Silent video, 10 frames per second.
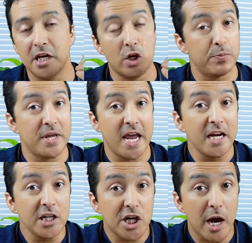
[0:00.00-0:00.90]
It could be
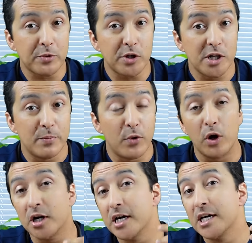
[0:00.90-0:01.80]
any chapter in the
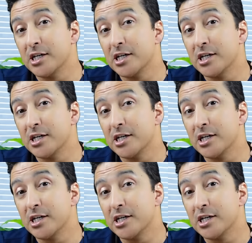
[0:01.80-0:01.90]
book.